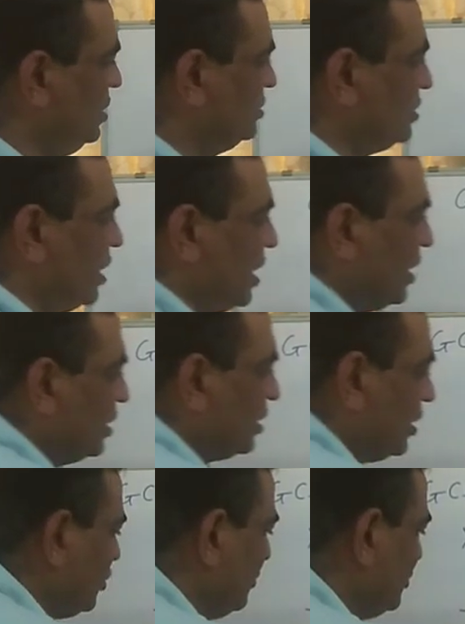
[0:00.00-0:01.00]
the angle
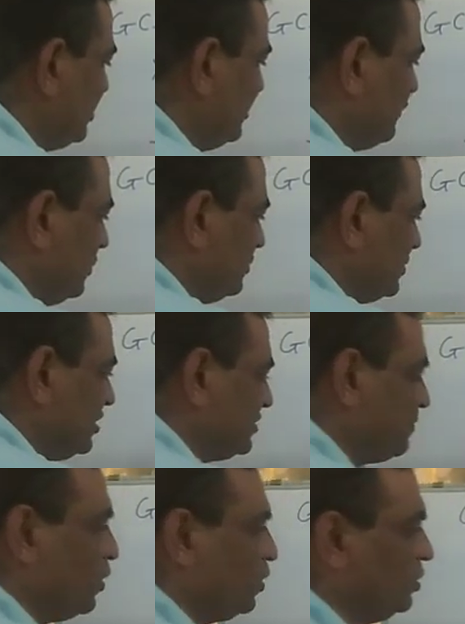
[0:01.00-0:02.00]
contribution from this
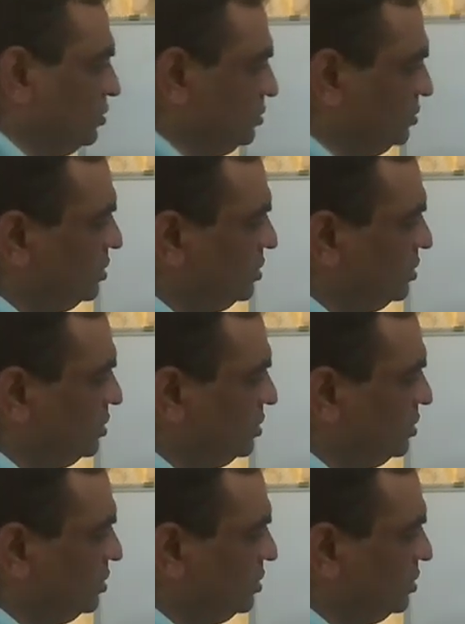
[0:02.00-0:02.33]
pole,